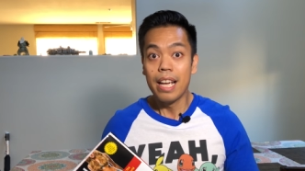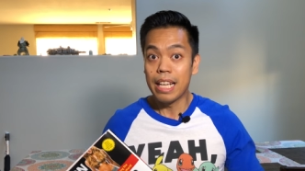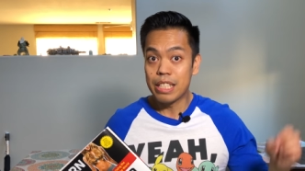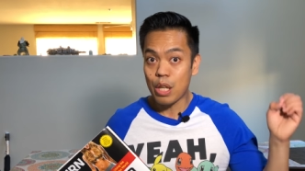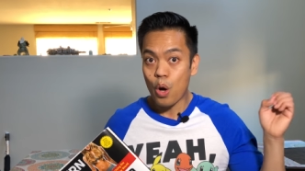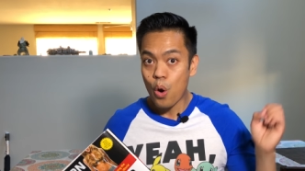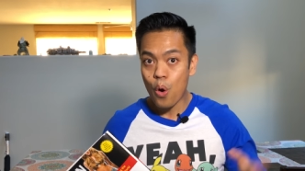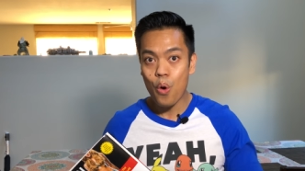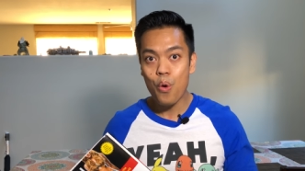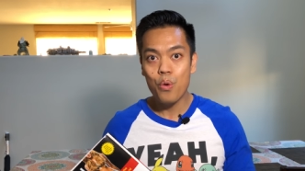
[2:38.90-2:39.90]
It's a
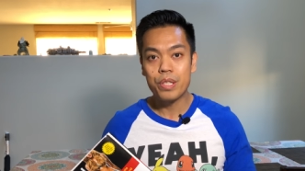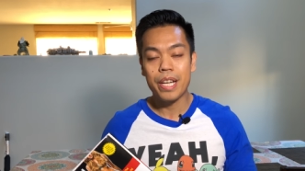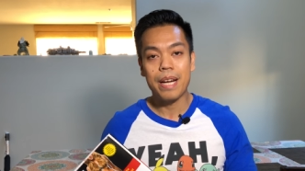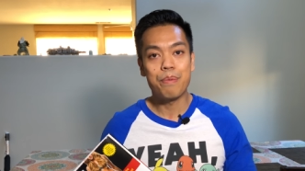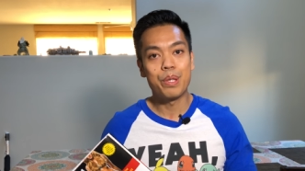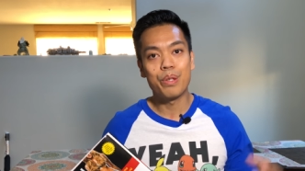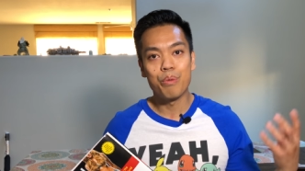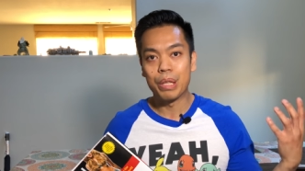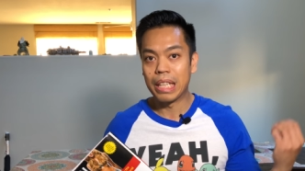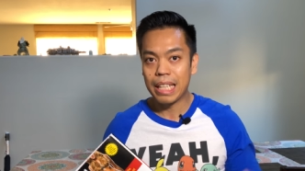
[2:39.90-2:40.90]
whole chapter
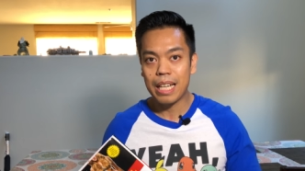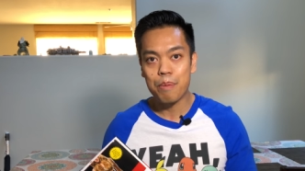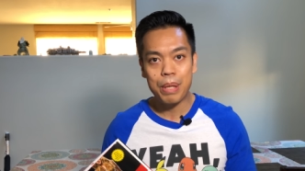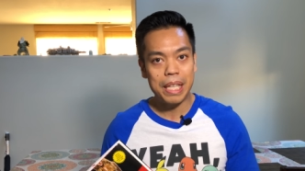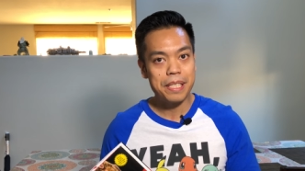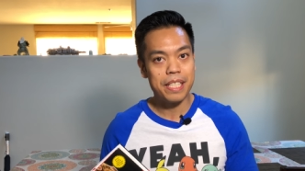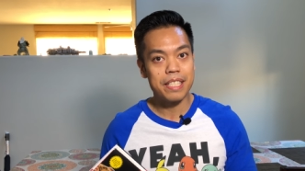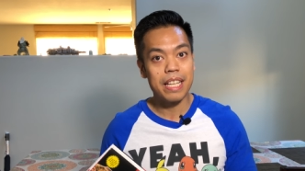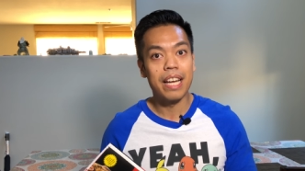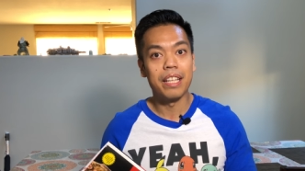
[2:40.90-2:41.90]
with a lot of pages,
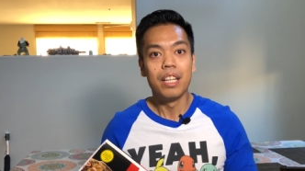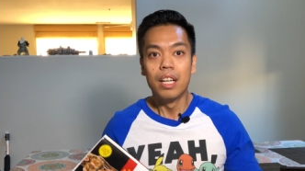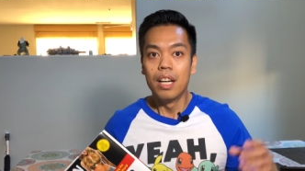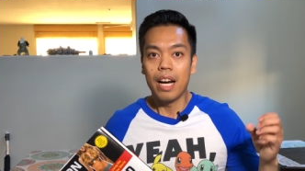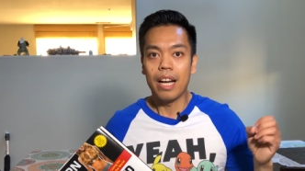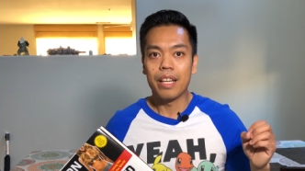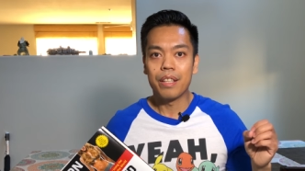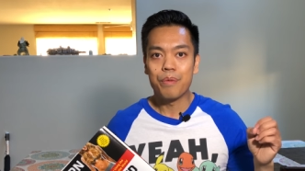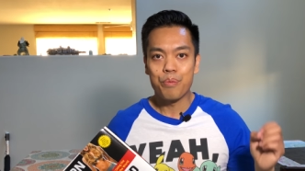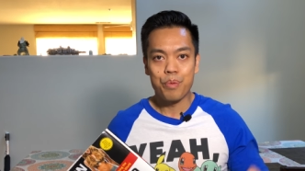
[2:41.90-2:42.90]
and
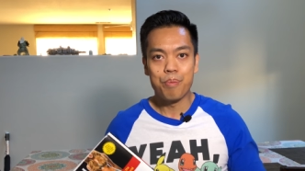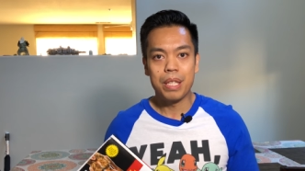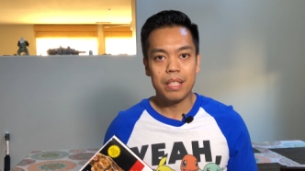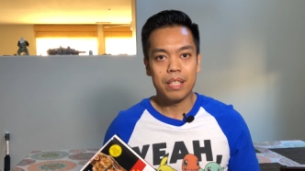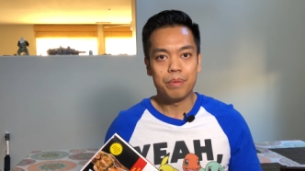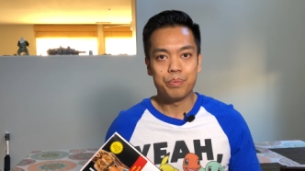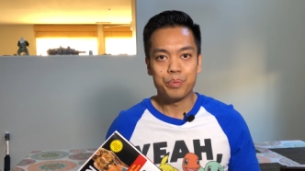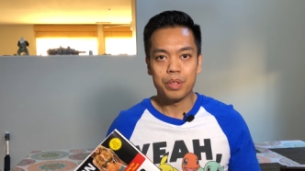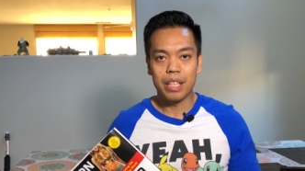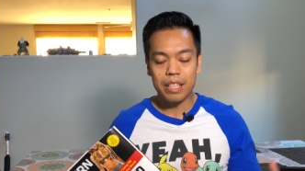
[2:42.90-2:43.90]
I've been um,
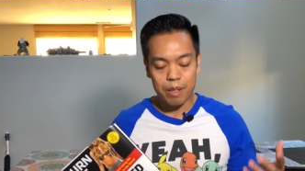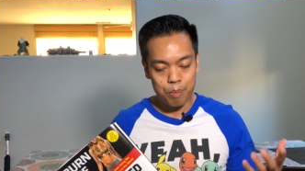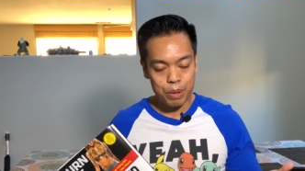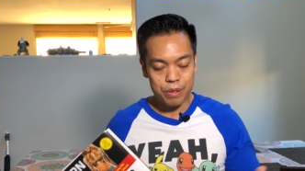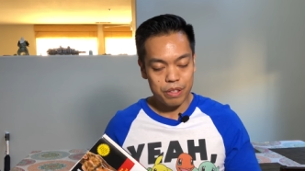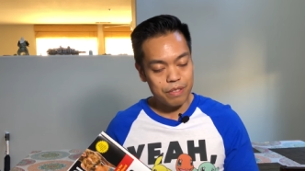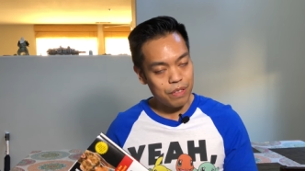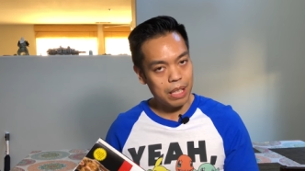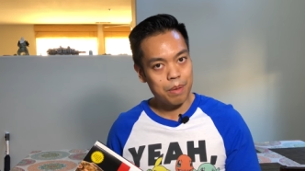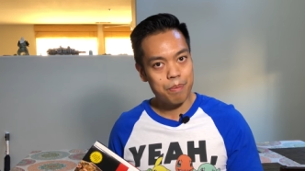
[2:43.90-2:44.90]
in the personal
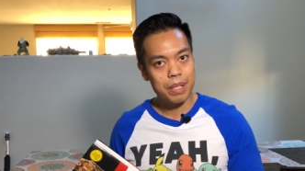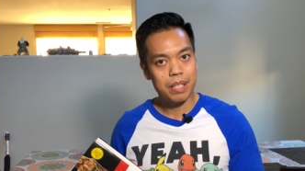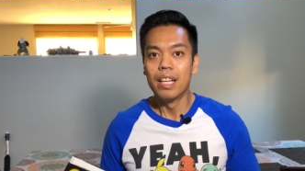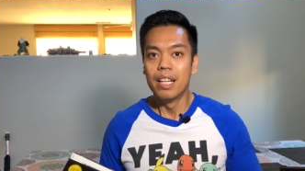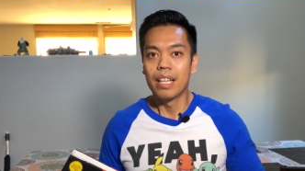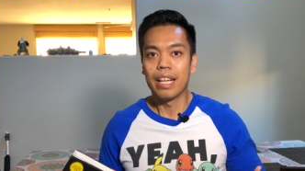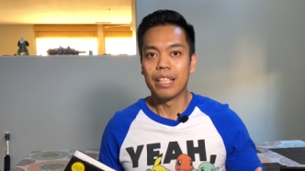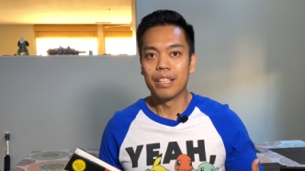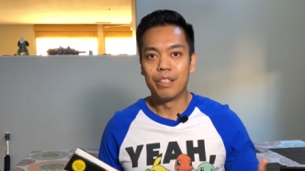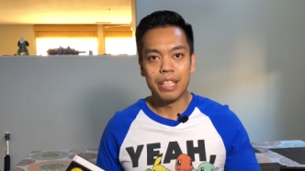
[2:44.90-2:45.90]
development
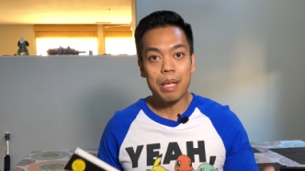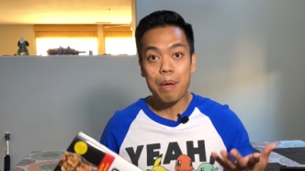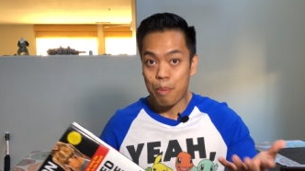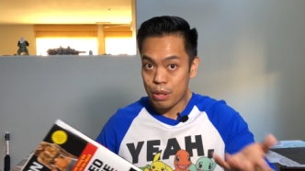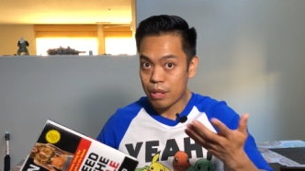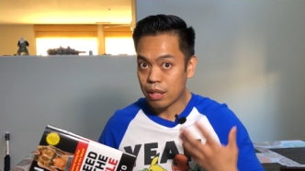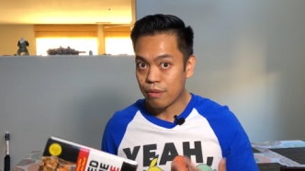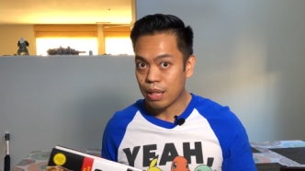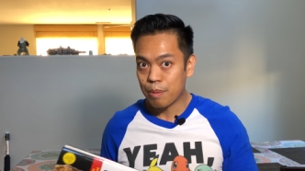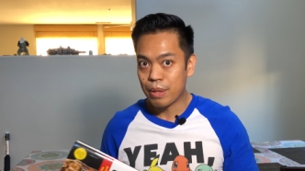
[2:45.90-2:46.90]
and learning about personal
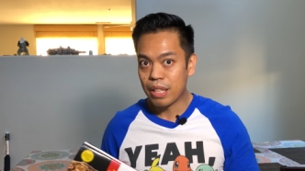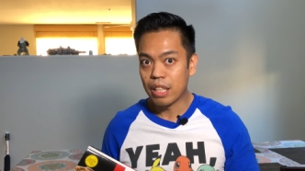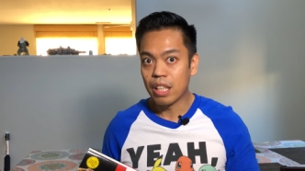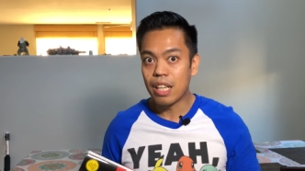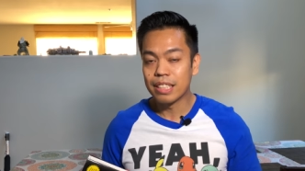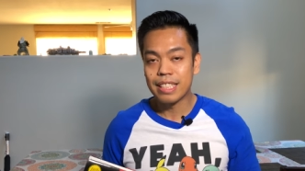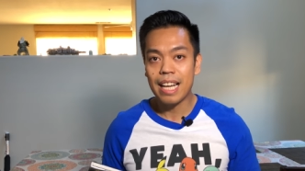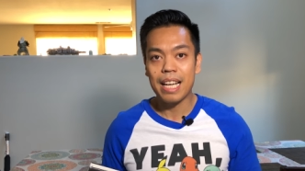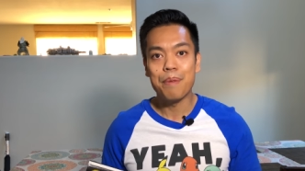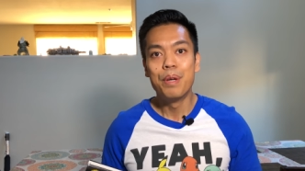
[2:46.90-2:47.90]
development in a long
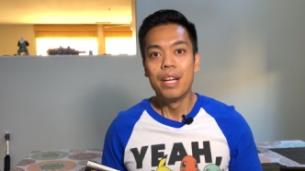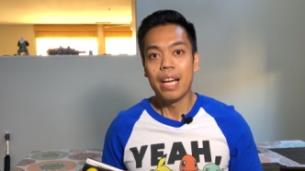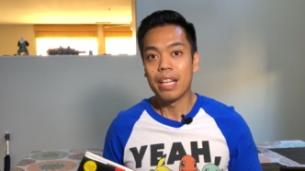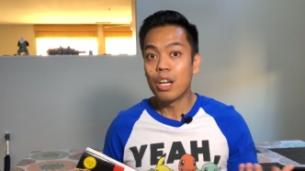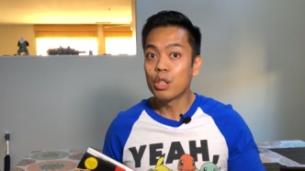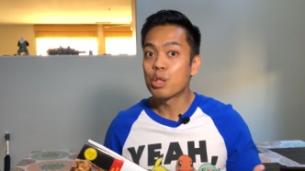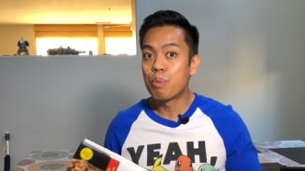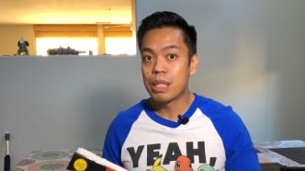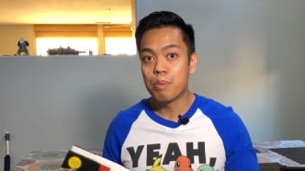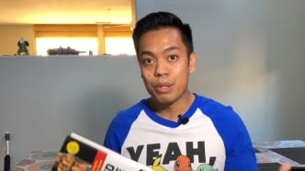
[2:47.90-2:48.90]
time, and all those
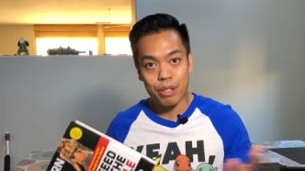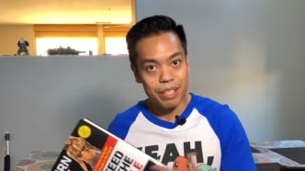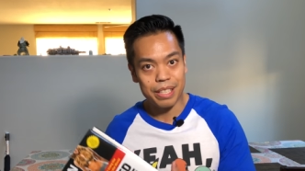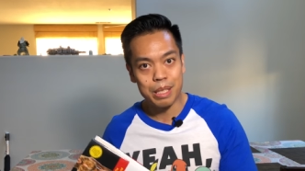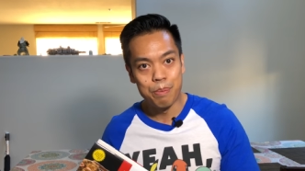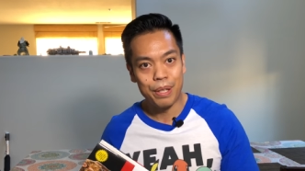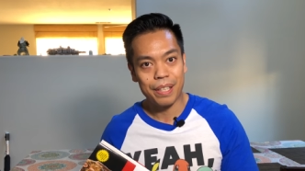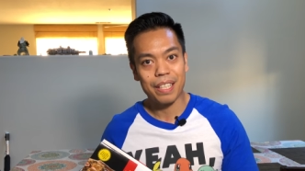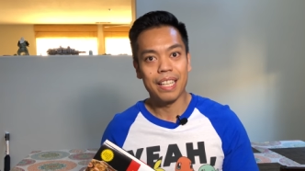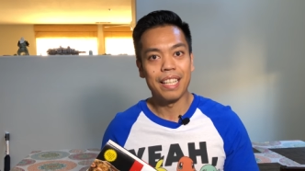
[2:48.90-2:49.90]
principles are in this
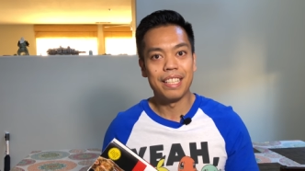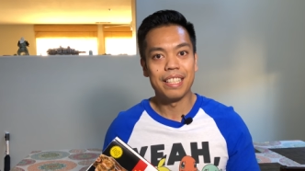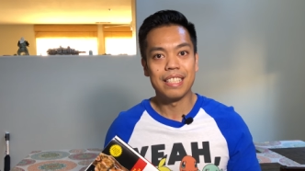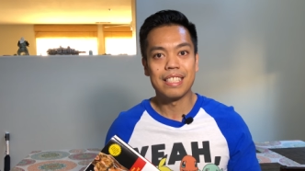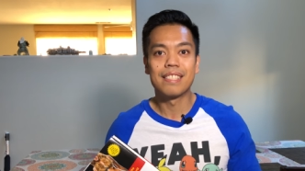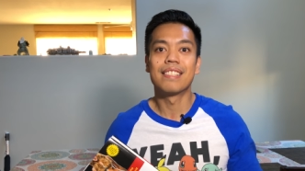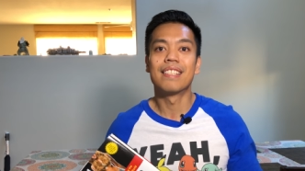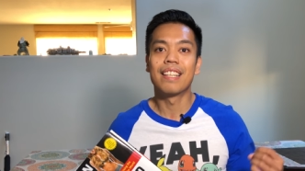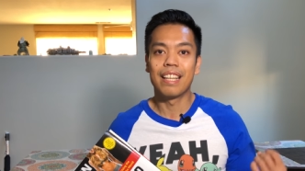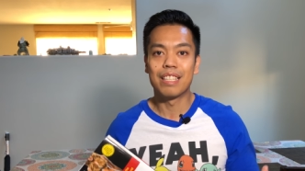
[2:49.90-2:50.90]
book, and it's
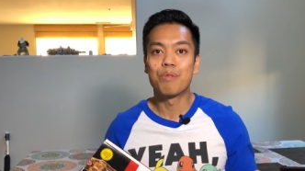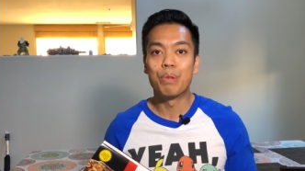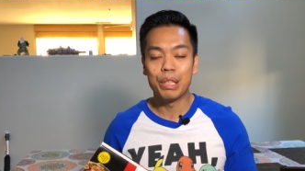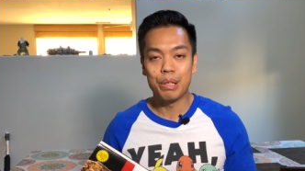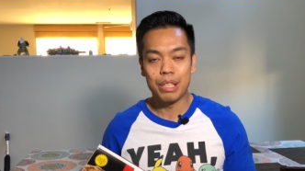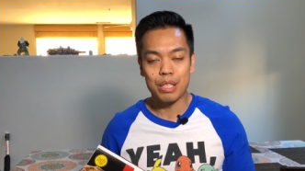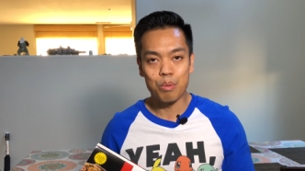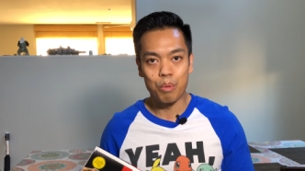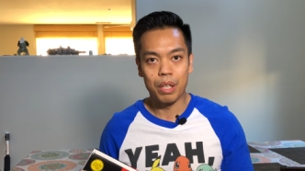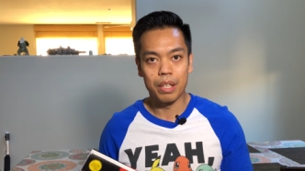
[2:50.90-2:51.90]
it really does
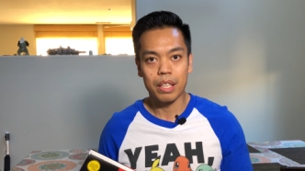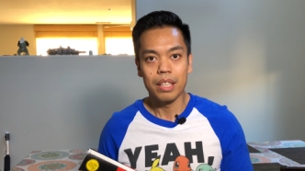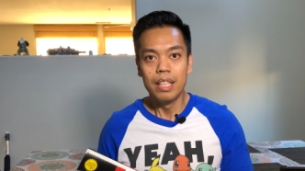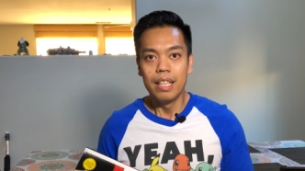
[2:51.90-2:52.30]
work,